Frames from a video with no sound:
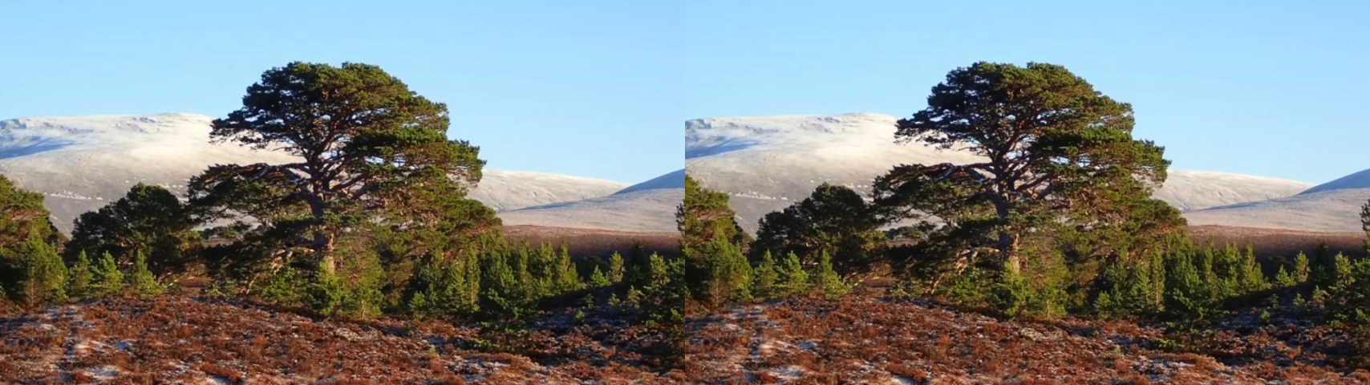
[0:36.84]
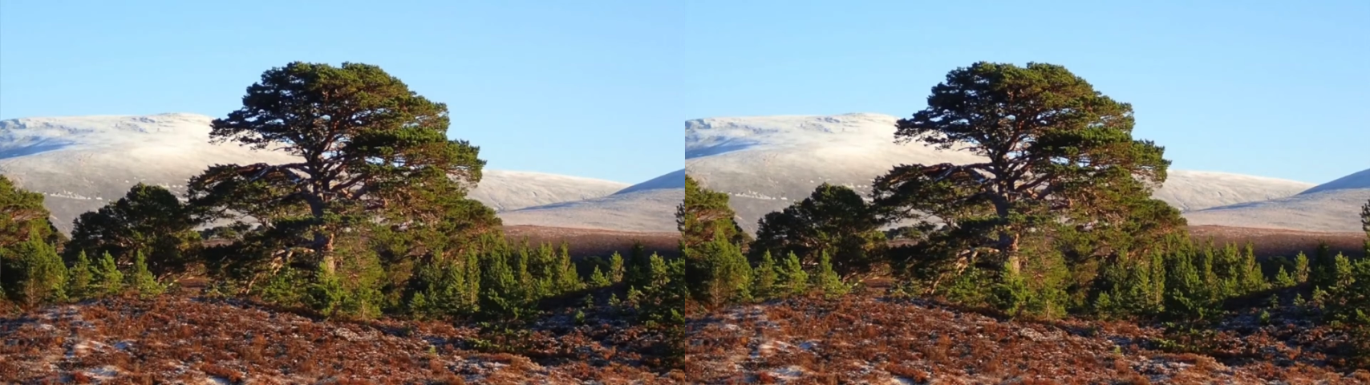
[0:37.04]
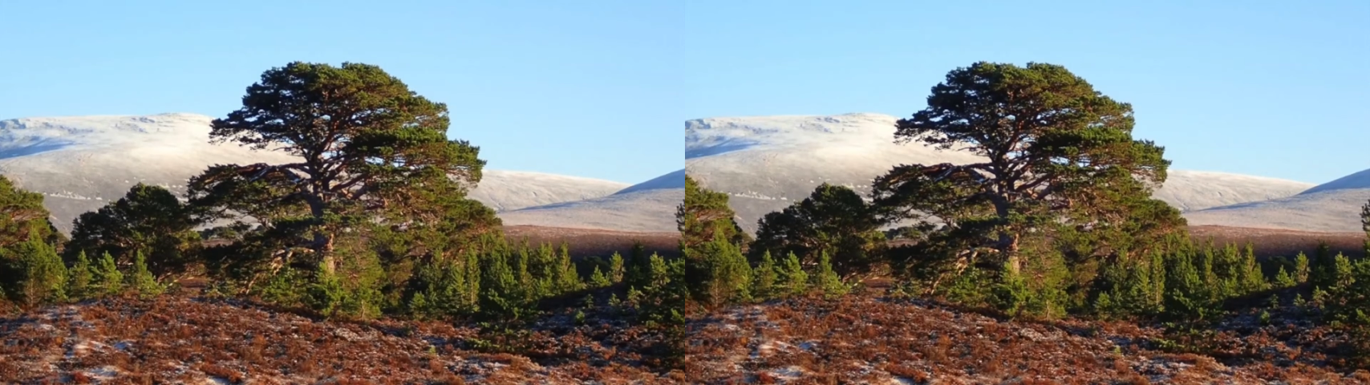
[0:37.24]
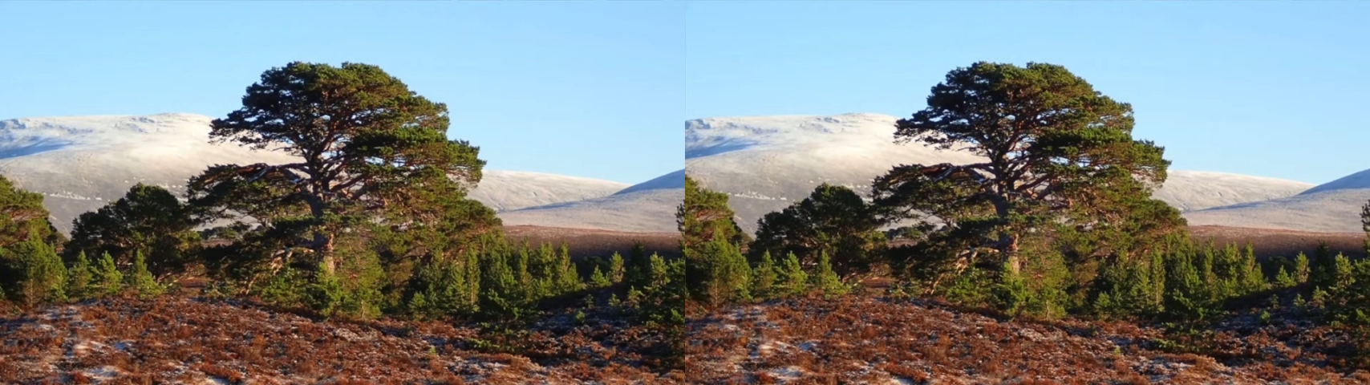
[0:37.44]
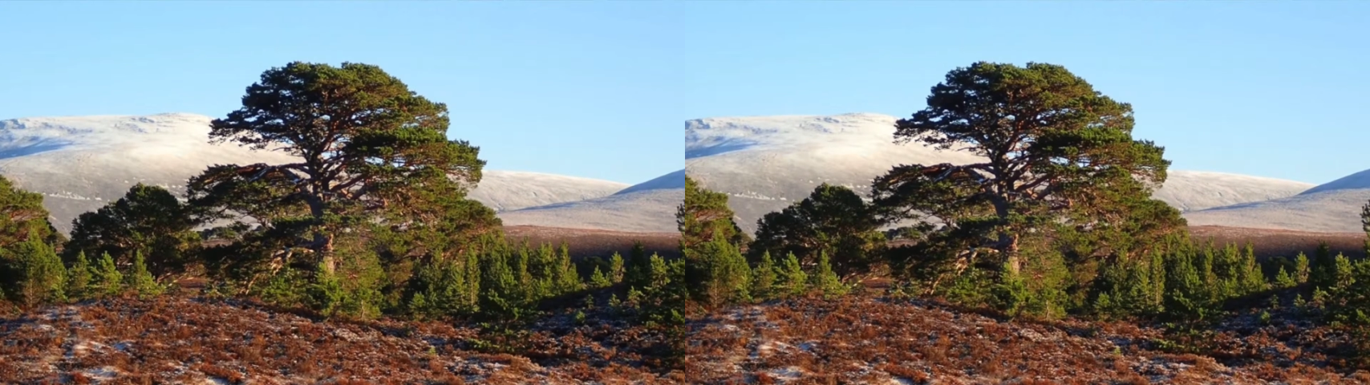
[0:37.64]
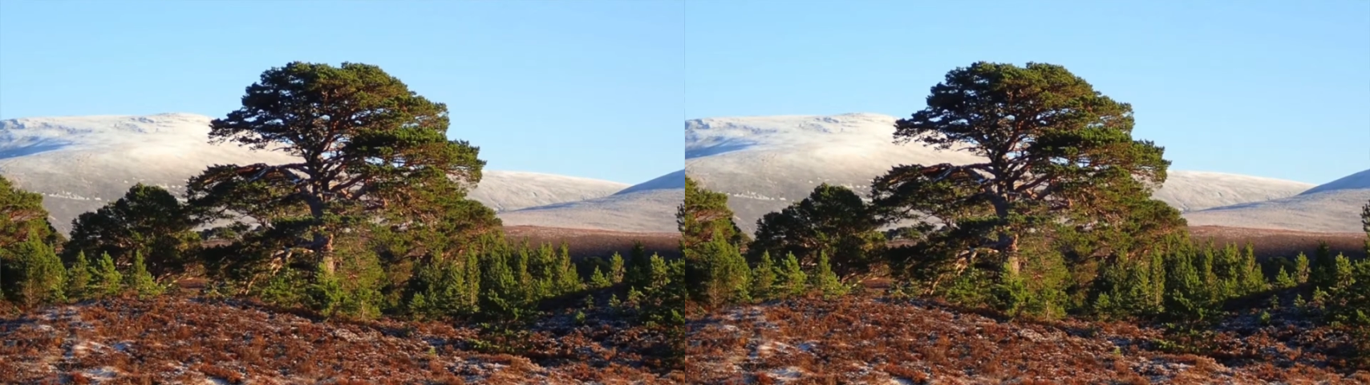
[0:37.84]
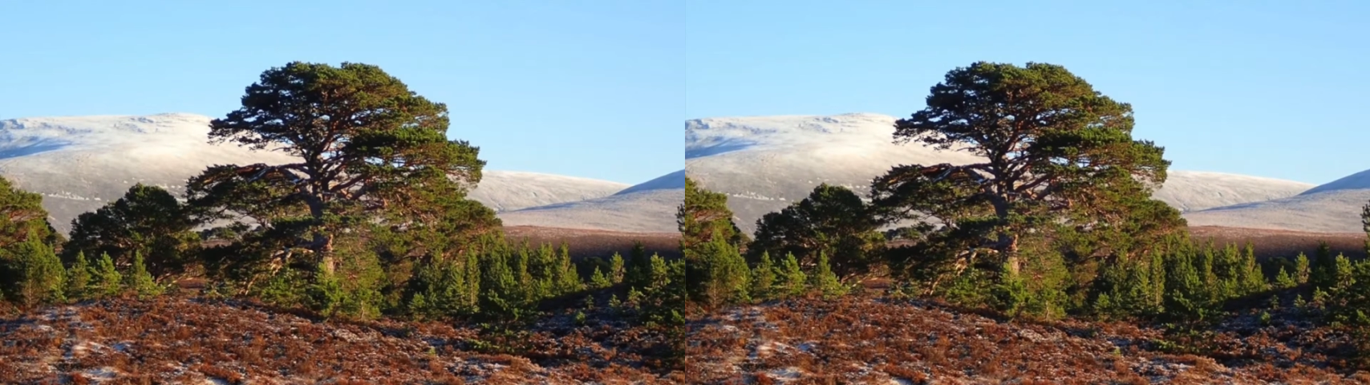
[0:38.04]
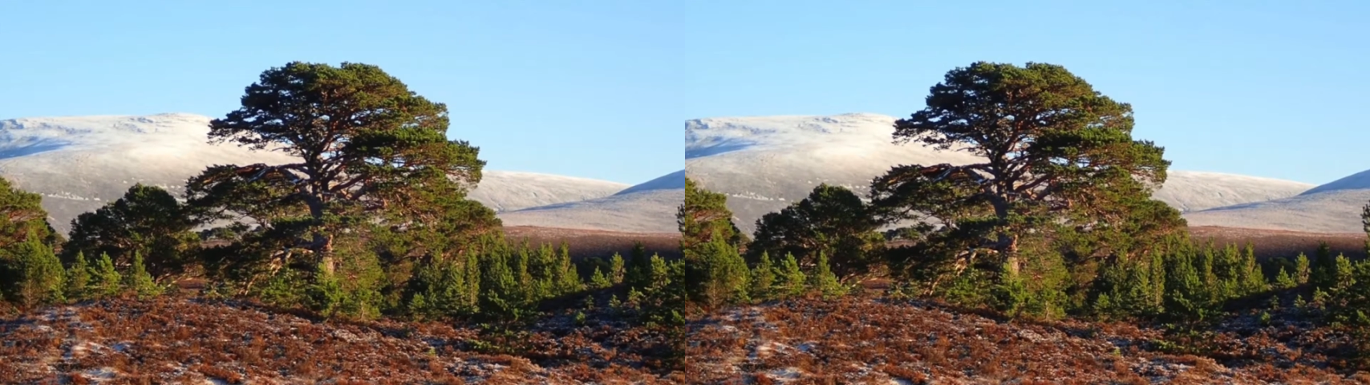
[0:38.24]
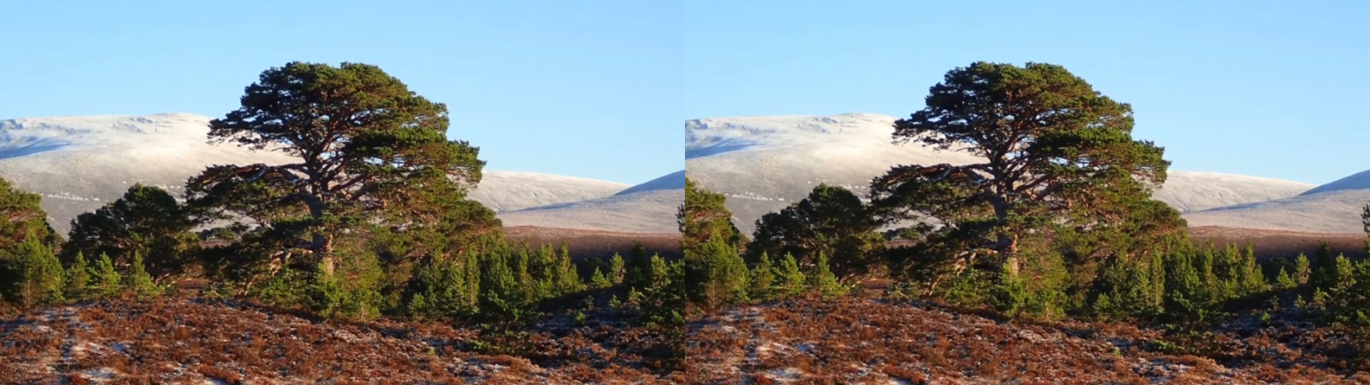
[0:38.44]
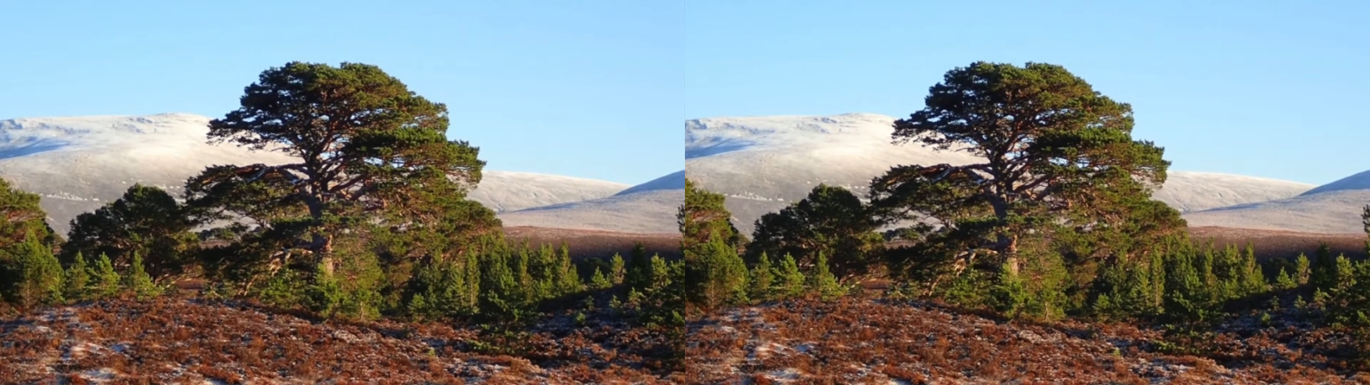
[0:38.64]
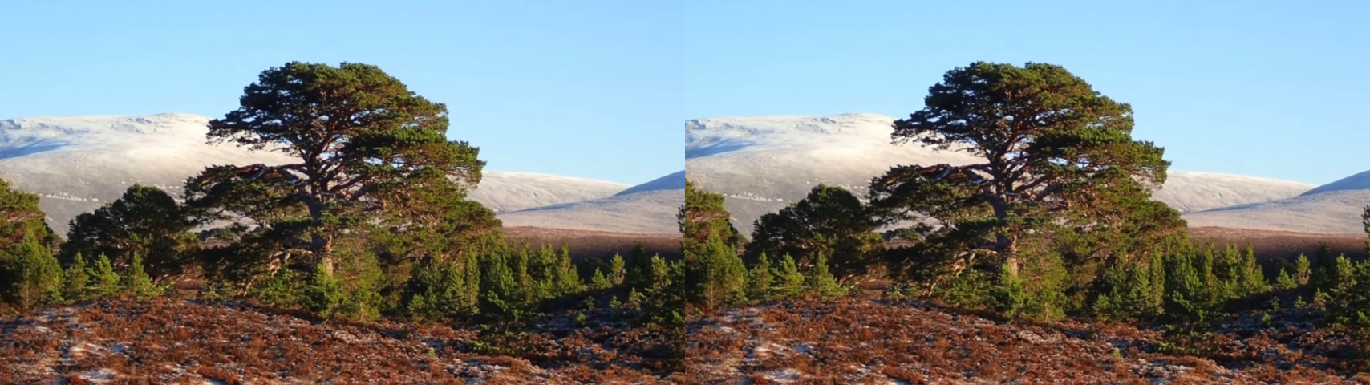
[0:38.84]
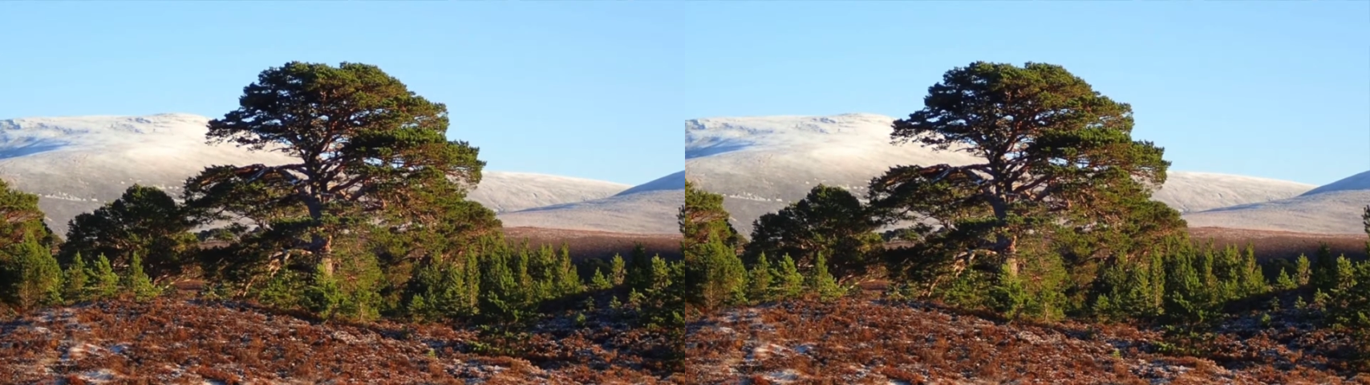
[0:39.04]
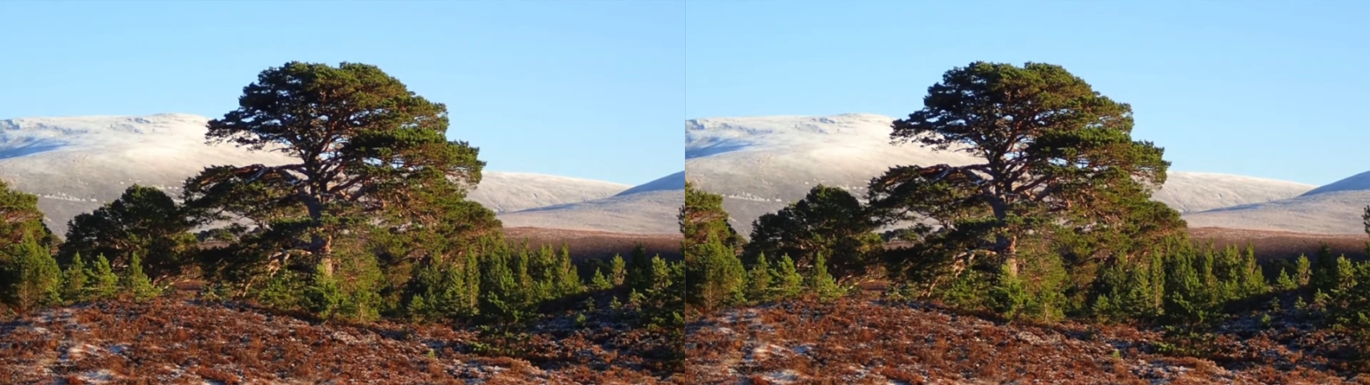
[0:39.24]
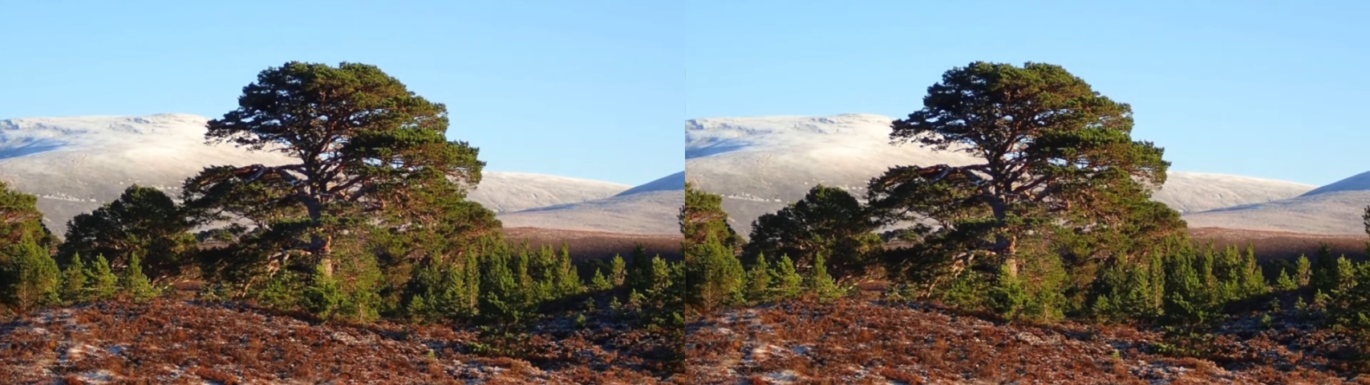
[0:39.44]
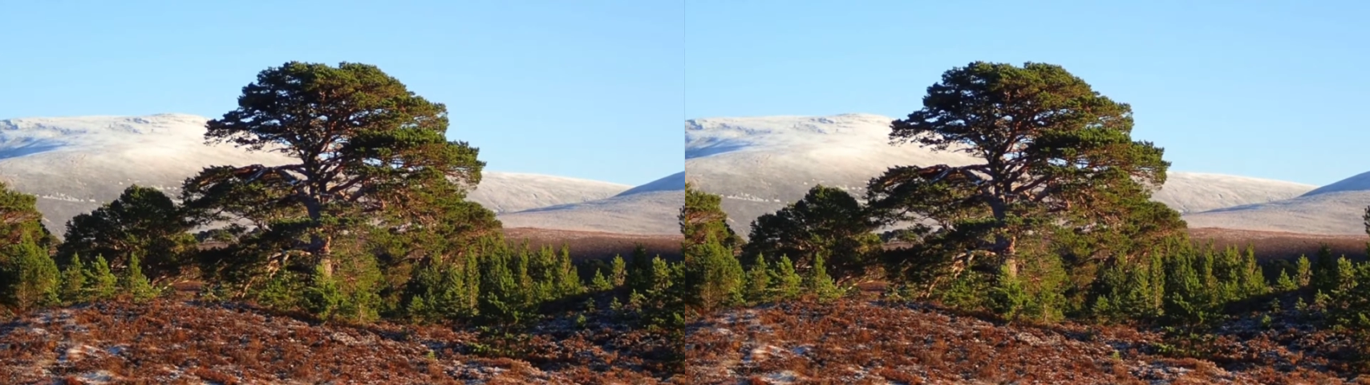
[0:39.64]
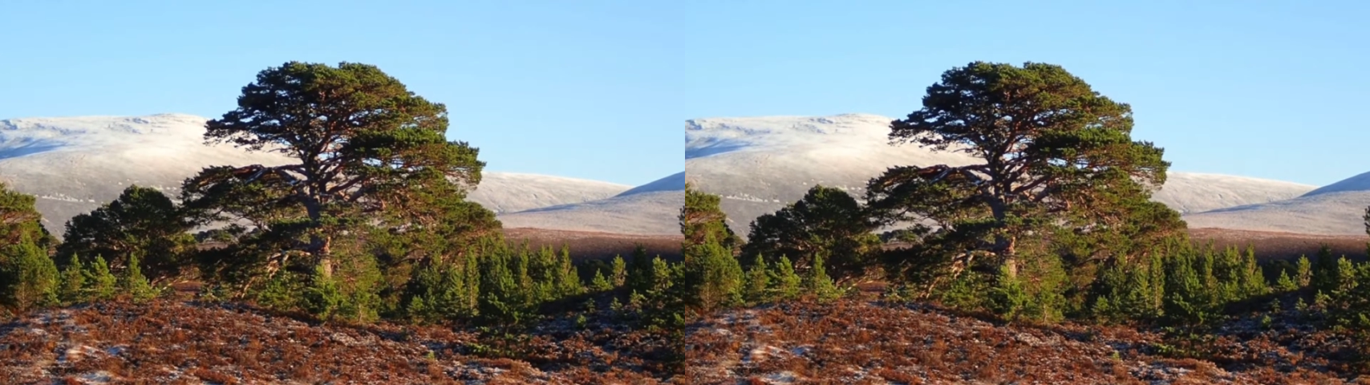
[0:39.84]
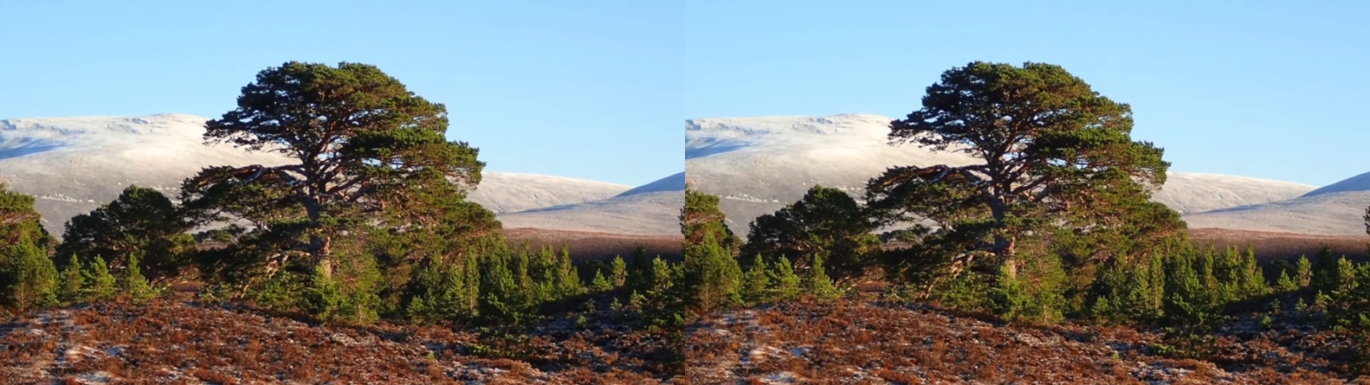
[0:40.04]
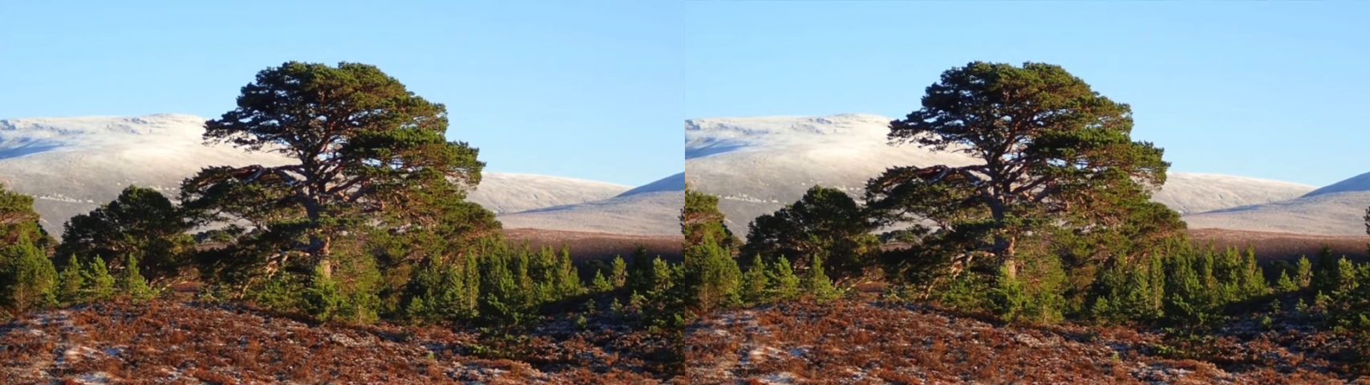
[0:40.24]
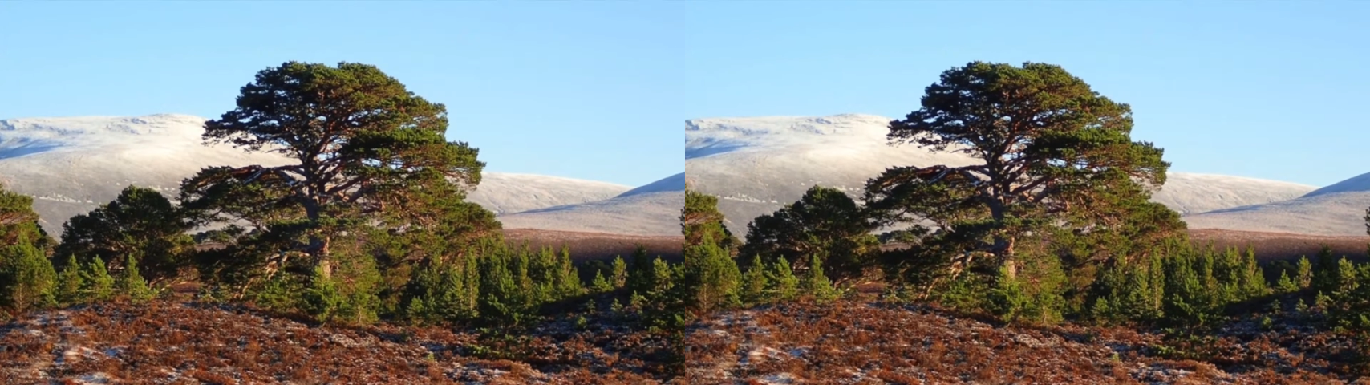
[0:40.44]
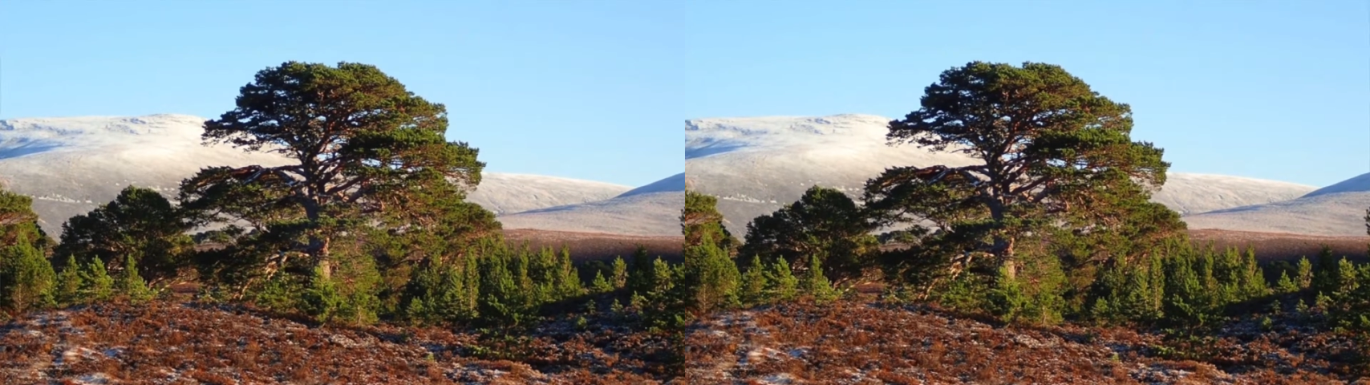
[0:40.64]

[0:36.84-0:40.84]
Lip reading: Nobody's mouth can be seen.